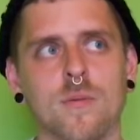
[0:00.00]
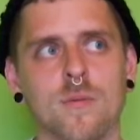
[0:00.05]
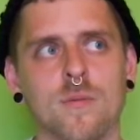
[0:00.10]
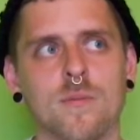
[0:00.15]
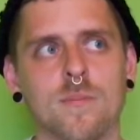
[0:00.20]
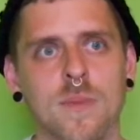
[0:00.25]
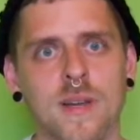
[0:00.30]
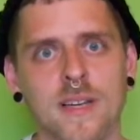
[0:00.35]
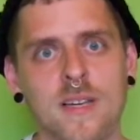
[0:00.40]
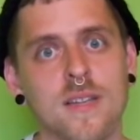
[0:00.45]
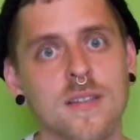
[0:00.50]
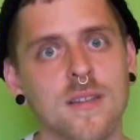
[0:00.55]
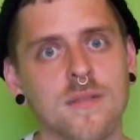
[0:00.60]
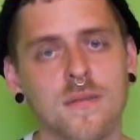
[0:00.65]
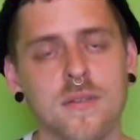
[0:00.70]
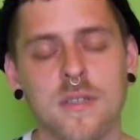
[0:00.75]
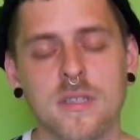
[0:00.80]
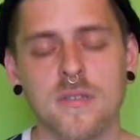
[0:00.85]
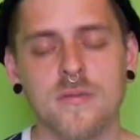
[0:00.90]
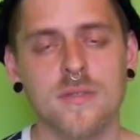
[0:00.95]
Making the
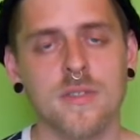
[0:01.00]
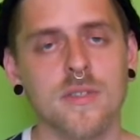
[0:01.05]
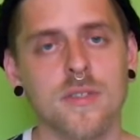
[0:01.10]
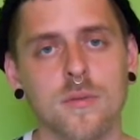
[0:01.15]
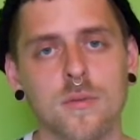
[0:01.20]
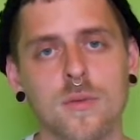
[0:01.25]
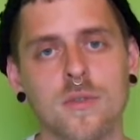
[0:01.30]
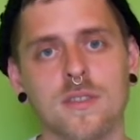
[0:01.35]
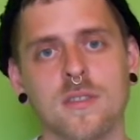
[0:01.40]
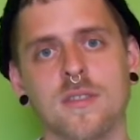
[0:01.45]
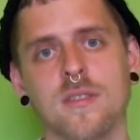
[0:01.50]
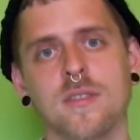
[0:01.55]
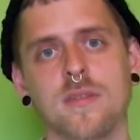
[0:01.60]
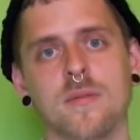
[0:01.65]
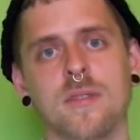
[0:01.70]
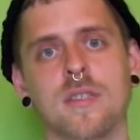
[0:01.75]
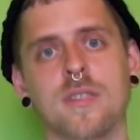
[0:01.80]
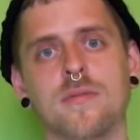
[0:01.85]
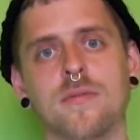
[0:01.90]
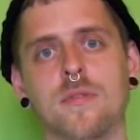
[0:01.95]
first video wasn't so
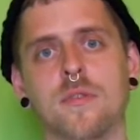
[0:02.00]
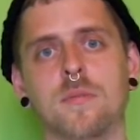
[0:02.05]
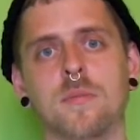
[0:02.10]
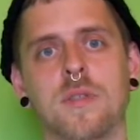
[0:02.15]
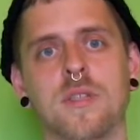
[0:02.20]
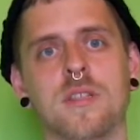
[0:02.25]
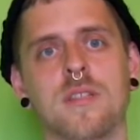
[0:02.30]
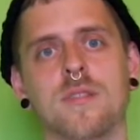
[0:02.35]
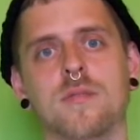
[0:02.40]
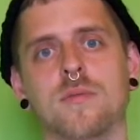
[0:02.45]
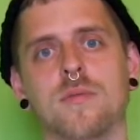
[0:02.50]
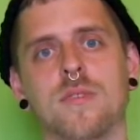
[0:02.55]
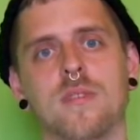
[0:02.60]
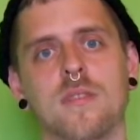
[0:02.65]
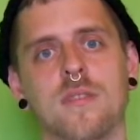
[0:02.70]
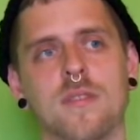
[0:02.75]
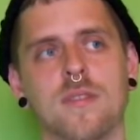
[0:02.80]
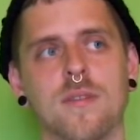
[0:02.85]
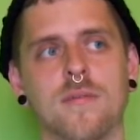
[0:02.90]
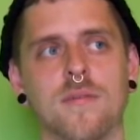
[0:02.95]
easy for me. It
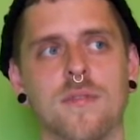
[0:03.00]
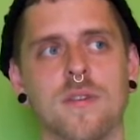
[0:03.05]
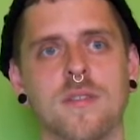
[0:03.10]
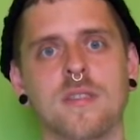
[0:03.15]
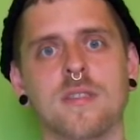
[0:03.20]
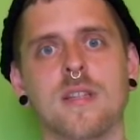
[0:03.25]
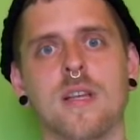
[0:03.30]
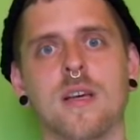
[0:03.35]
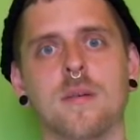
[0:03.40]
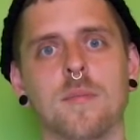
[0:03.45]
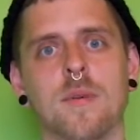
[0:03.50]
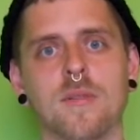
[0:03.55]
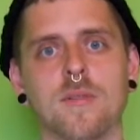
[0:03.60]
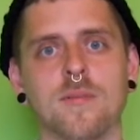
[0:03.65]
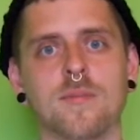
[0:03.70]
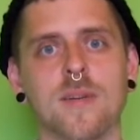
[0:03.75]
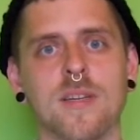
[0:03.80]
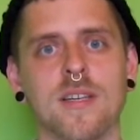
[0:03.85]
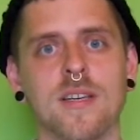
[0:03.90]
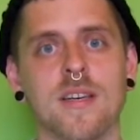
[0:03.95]
was the first time I was
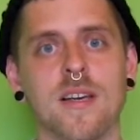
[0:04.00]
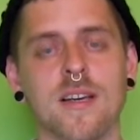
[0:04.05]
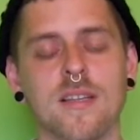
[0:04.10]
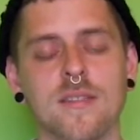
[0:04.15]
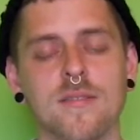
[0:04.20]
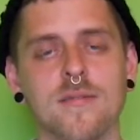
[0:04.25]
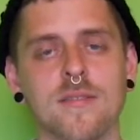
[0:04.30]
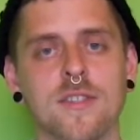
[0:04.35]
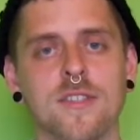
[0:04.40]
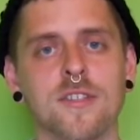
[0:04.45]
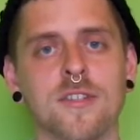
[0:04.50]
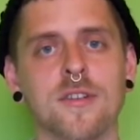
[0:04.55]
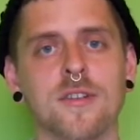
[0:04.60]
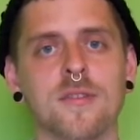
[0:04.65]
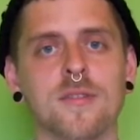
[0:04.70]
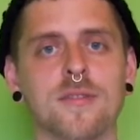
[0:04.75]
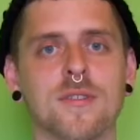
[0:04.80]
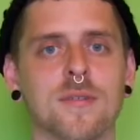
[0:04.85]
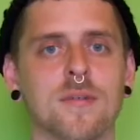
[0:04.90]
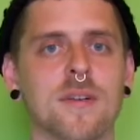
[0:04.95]
making any
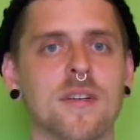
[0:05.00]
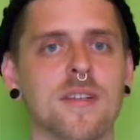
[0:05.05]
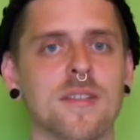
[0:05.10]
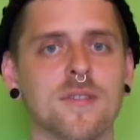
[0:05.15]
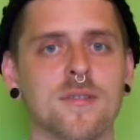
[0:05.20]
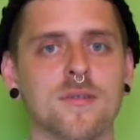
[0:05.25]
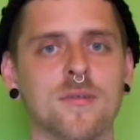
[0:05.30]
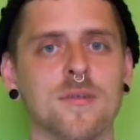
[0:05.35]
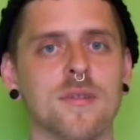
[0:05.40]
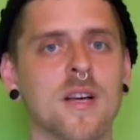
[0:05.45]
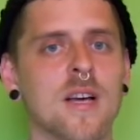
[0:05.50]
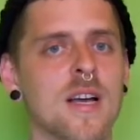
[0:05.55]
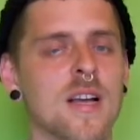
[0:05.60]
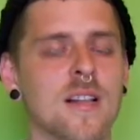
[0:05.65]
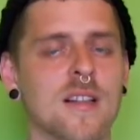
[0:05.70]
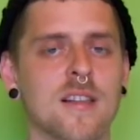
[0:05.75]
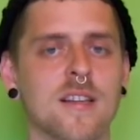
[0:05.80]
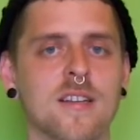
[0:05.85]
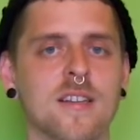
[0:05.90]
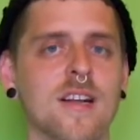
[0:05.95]
video, so I had to
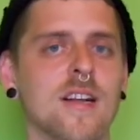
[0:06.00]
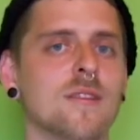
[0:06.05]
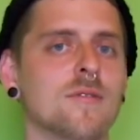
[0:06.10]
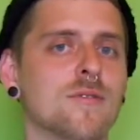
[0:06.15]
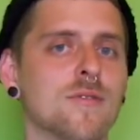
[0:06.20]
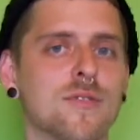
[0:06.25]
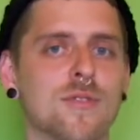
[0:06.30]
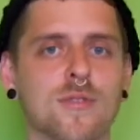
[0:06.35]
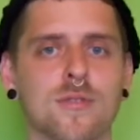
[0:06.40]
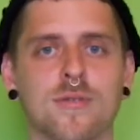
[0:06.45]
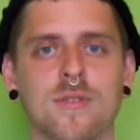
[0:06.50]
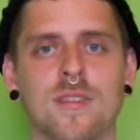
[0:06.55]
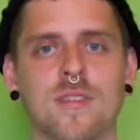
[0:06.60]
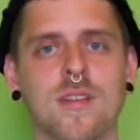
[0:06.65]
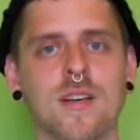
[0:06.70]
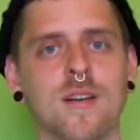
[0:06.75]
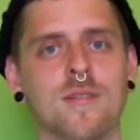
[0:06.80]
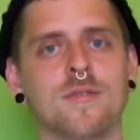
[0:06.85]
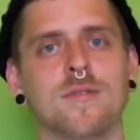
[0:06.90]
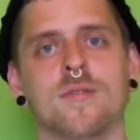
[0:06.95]
learn how to shoot it,
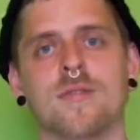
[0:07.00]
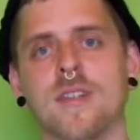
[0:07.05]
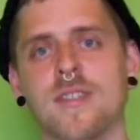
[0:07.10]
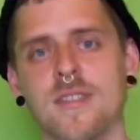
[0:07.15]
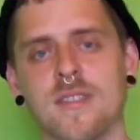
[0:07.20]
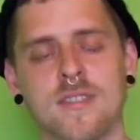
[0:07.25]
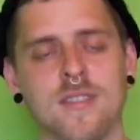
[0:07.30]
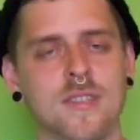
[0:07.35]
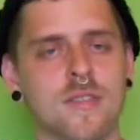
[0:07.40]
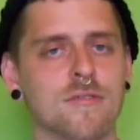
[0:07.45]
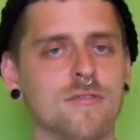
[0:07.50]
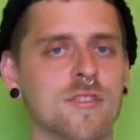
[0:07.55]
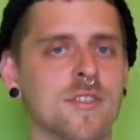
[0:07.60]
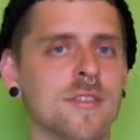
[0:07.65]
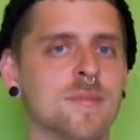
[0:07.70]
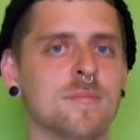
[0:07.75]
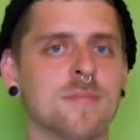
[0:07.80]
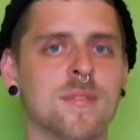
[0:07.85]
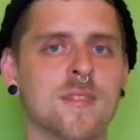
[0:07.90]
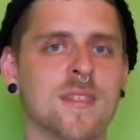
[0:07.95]
how to write a
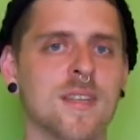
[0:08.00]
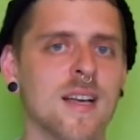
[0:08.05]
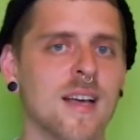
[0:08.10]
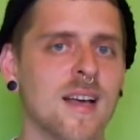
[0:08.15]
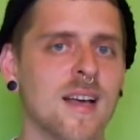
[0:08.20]
script,